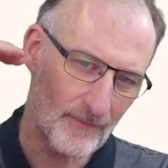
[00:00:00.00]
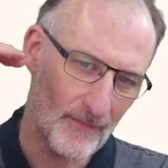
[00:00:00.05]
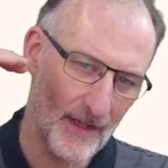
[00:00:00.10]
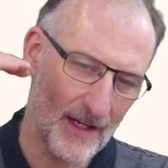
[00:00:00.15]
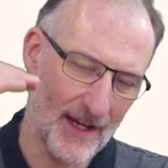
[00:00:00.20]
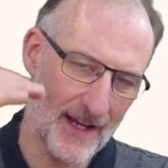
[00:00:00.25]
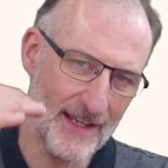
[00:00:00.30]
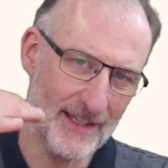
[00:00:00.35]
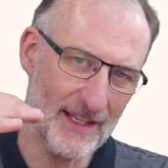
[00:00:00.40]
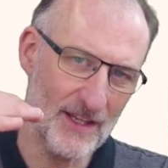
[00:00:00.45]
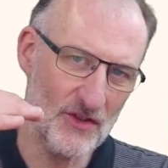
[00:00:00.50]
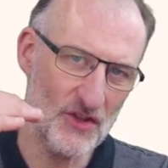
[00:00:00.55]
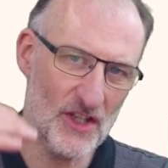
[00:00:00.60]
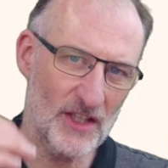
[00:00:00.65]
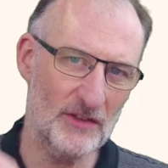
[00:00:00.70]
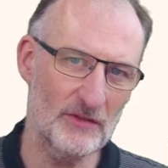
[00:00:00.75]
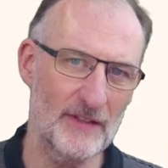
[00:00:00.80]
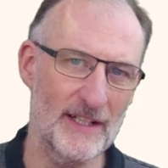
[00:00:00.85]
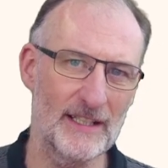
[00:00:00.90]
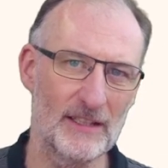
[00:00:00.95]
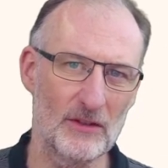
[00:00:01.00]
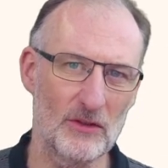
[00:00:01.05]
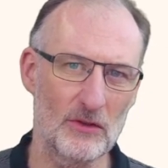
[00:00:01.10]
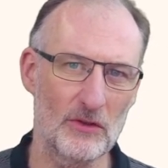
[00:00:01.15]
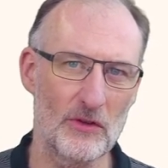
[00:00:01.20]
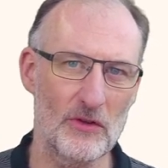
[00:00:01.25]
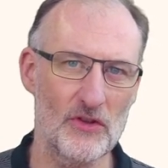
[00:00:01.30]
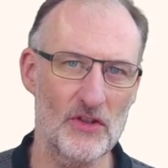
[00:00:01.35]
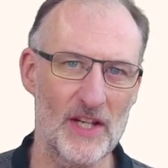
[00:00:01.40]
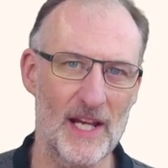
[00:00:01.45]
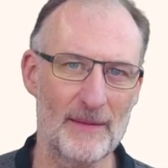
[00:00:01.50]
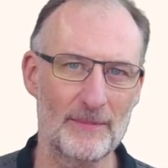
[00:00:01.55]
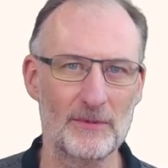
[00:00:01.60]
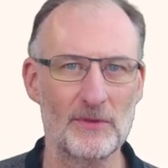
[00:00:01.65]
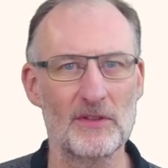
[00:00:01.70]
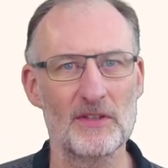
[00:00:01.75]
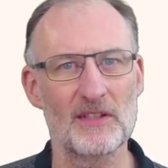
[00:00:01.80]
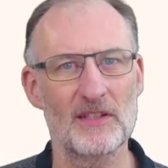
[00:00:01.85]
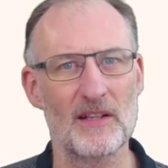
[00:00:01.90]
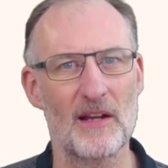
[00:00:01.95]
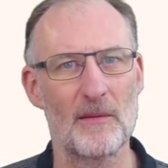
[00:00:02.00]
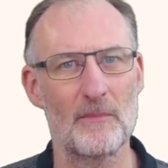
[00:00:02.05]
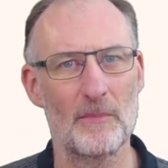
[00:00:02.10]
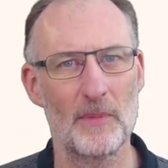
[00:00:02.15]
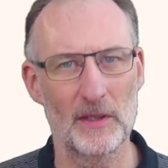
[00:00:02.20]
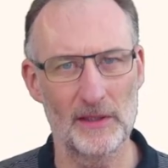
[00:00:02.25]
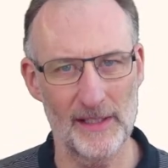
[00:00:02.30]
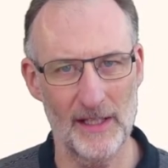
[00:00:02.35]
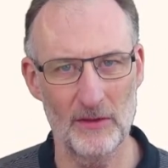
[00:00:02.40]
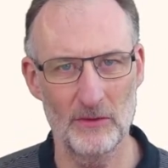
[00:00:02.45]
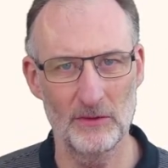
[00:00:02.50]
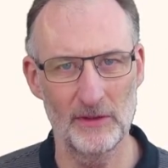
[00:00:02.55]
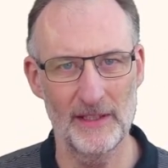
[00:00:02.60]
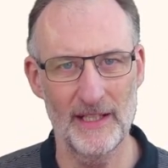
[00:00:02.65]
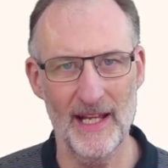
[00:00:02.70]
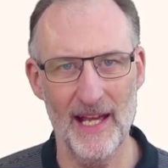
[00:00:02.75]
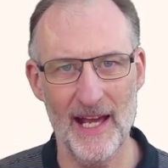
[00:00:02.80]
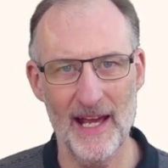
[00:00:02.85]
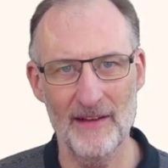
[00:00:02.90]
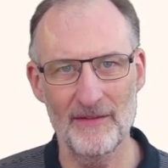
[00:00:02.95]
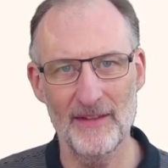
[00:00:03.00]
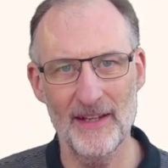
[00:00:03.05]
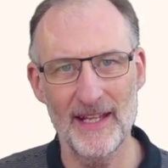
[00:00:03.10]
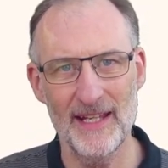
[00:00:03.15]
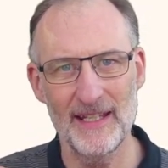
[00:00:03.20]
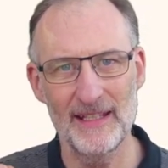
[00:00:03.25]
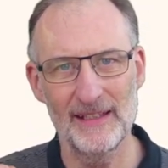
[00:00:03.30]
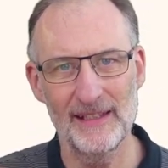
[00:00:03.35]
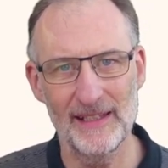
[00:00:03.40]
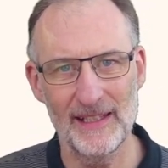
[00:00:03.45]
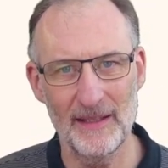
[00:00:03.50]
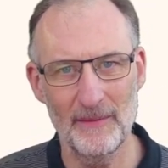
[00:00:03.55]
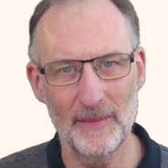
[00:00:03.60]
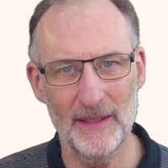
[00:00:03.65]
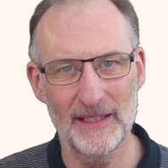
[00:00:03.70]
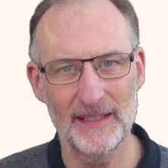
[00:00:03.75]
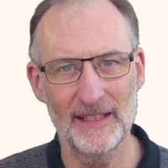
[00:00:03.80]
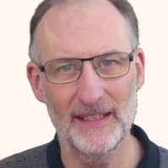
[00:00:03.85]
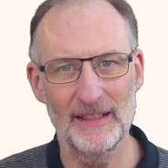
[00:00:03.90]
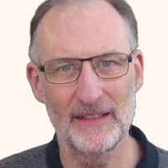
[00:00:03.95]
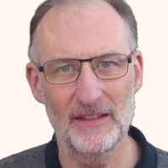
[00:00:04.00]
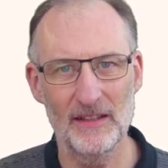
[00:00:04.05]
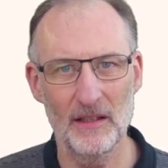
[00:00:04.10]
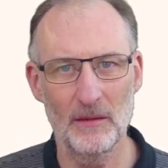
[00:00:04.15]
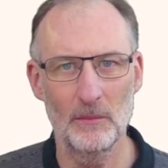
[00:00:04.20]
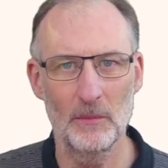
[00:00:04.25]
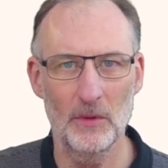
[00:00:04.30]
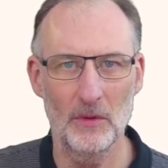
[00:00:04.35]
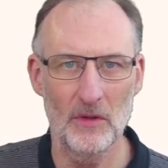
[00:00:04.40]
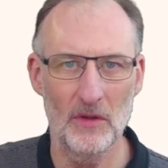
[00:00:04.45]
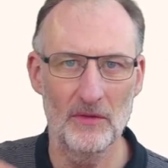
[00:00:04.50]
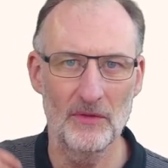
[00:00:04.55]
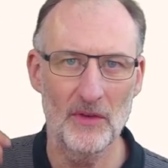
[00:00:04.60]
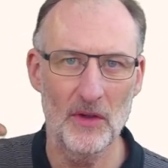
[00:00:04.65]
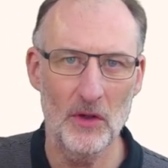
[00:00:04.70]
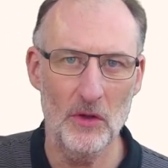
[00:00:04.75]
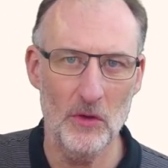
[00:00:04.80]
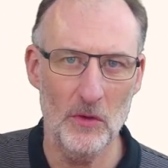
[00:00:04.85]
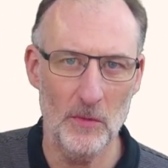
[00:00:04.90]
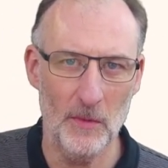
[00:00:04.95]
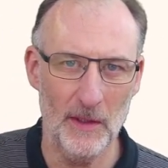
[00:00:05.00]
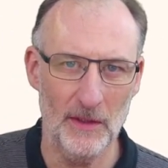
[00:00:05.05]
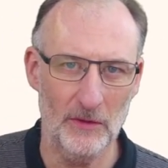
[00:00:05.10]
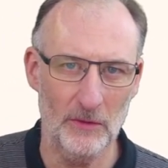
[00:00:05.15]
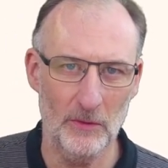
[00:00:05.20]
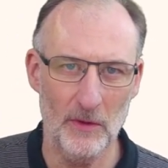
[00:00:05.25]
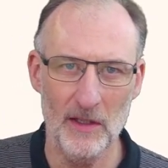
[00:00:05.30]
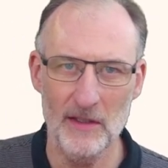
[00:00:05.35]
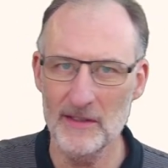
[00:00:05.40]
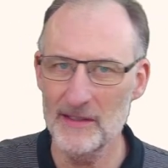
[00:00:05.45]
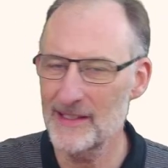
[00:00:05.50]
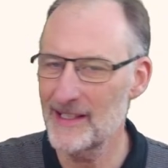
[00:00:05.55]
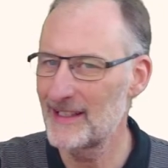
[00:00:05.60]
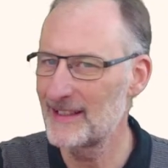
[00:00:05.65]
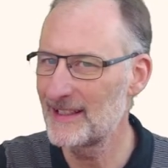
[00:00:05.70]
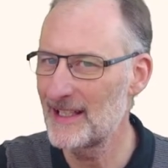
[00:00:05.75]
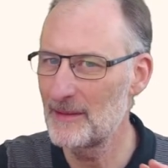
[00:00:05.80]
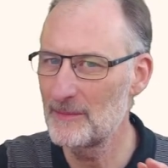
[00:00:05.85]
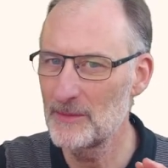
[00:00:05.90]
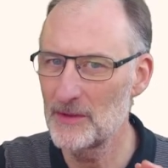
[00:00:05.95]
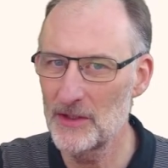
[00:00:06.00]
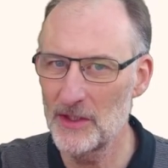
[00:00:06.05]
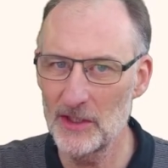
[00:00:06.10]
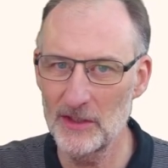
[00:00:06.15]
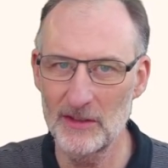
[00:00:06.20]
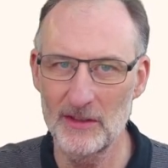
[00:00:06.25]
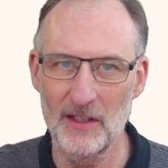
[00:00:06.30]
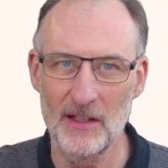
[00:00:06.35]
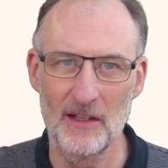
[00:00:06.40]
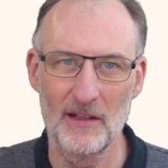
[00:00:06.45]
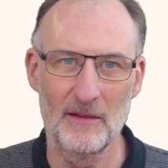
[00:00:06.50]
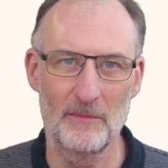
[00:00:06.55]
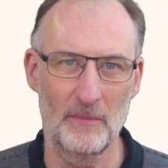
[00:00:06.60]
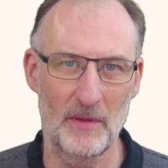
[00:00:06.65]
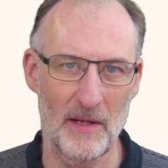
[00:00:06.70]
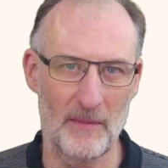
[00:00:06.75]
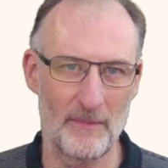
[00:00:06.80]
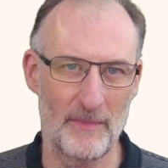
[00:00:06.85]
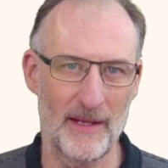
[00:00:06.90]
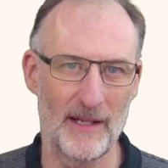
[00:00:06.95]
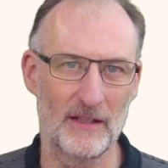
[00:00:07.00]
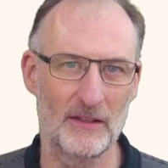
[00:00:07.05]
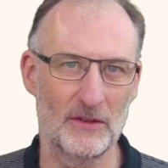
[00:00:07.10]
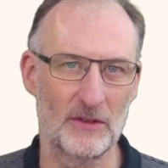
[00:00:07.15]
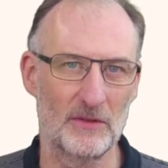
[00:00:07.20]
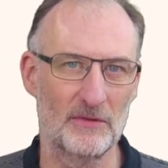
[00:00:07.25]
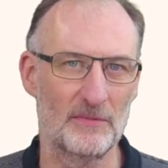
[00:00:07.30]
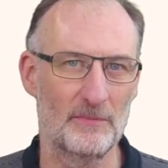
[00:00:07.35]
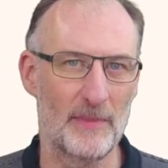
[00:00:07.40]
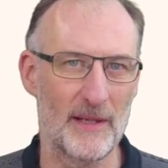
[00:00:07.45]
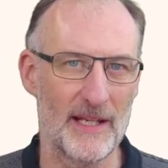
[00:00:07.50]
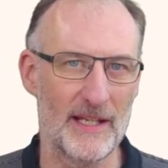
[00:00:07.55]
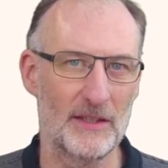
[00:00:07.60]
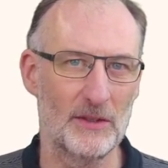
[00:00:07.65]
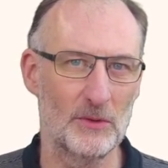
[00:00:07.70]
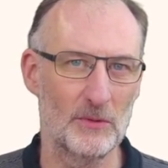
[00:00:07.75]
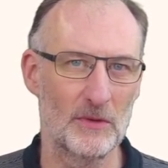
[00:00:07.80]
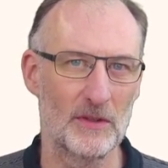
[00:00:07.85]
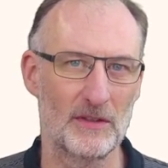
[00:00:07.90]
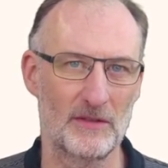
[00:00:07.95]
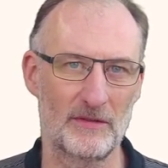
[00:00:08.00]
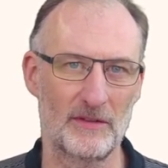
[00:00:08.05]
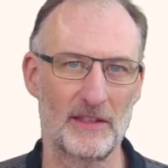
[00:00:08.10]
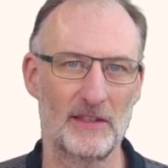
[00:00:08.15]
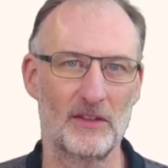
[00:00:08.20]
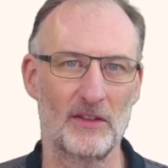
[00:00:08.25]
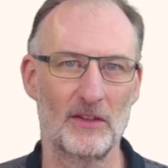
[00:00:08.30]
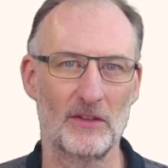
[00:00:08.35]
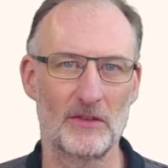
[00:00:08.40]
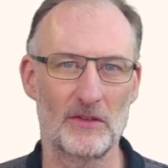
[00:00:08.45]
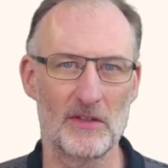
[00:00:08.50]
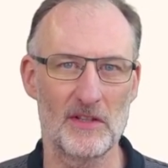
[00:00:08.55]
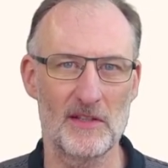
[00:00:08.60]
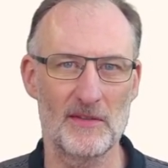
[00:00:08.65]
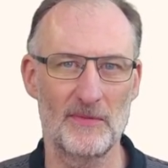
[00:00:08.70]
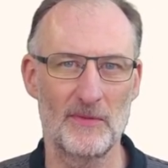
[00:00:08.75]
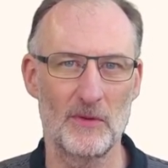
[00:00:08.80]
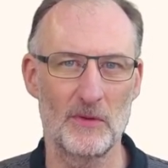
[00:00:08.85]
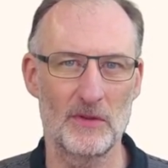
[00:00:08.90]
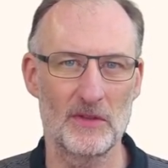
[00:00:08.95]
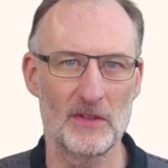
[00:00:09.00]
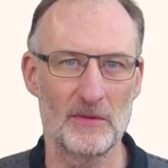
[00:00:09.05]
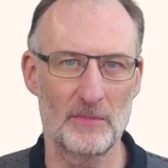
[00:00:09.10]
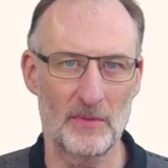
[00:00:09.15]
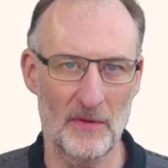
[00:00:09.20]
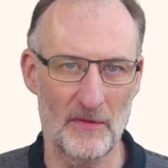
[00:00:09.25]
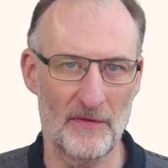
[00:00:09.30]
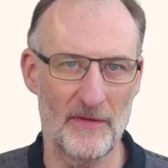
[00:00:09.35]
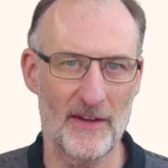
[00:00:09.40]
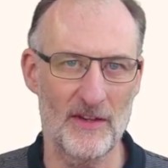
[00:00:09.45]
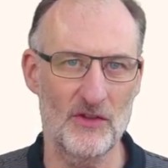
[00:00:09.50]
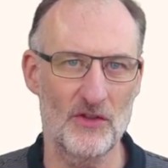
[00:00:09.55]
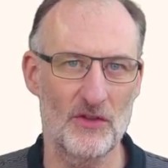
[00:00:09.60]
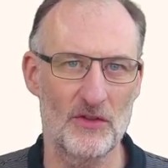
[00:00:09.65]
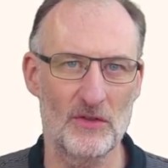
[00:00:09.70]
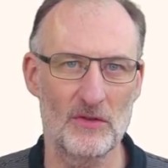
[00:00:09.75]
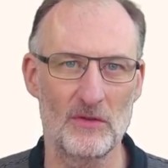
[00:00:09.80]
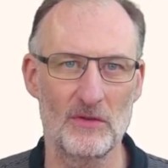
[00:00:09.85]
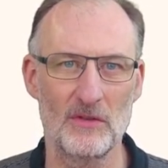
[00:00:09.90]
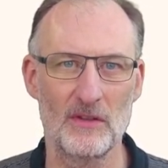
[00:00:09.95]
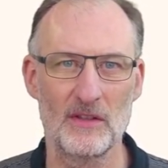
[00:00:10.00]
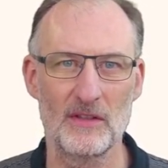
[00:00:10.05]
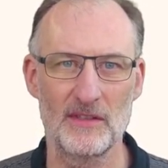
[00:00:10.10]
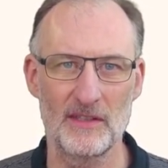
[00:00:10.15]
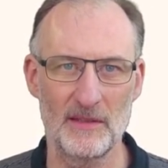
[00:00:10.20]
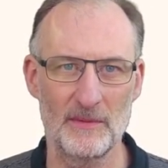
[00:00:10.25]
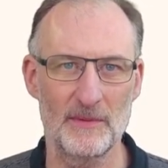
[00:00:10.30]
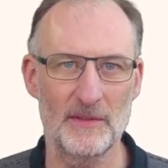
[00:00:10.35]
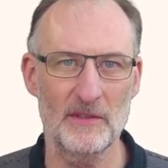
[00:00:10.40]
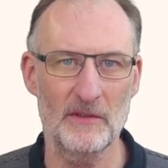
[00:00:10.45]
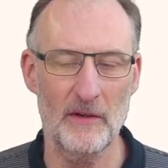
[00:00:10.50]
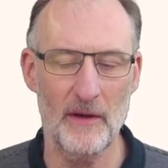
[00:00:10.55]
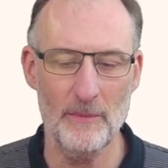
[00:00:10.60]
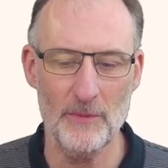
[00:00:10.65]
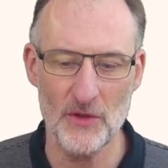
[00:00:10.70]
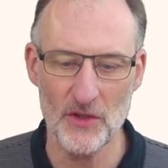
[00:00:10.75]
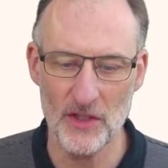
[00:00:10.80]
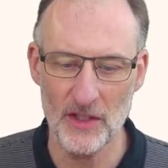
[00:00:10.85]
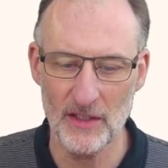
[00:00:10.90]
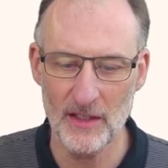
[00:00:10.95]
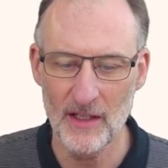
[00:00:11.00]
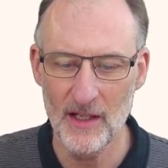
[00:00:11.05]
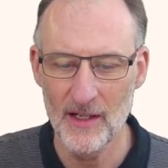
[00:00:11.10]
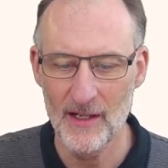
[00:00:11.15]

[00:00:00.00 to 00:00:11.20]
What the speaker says: I can generate longer chapters, but I only have a limited number of 0.1 runs, and I'm not prepared to pay $200 for the professional subscription.